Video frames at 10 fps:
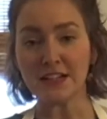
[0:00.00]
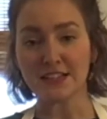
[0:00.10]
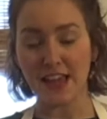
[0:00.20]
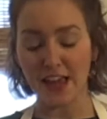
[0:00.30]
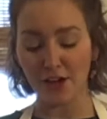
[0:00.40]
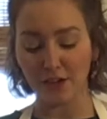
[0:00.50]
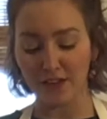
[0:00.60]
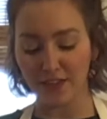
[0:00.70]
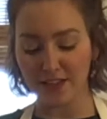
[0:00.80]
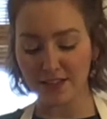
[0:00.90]
tail,
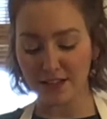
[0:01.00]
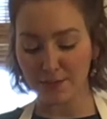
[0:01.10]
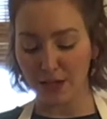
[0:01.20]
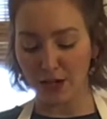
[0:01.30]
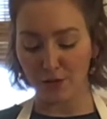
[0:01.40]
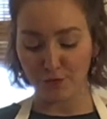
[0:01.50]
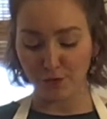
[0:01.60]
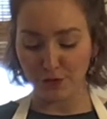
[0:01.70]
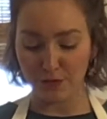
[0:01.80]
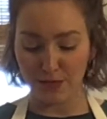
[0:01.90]
and that's going to be helpful
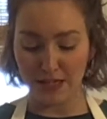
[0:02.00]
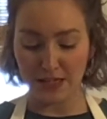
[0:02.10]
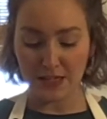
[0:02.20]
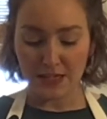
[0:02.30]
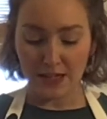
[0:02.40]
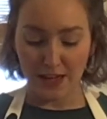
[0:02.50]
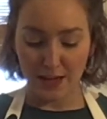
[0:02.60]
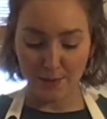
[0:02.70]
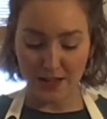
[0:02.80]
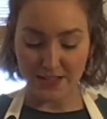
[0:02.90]
to me
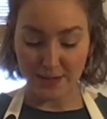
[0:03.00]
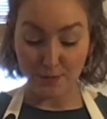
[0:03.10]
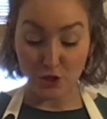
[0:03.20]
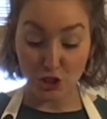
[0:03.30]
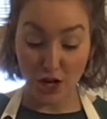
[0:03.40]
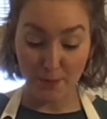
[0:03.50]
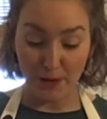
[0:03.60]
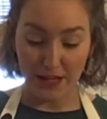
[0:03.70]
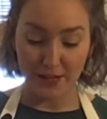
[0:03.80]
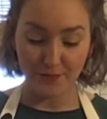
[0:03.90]
as I'm
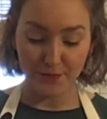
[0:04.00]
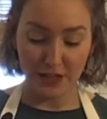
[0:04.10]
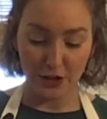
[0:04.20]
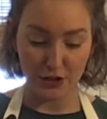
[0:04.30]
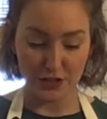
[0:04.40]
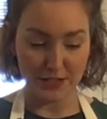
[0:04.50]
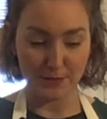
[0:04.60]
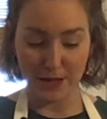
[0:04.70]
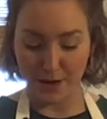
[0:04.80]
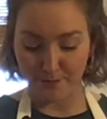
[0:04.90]
chopping it here in just a
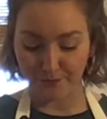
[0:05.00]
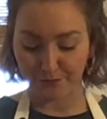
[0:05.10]
minute.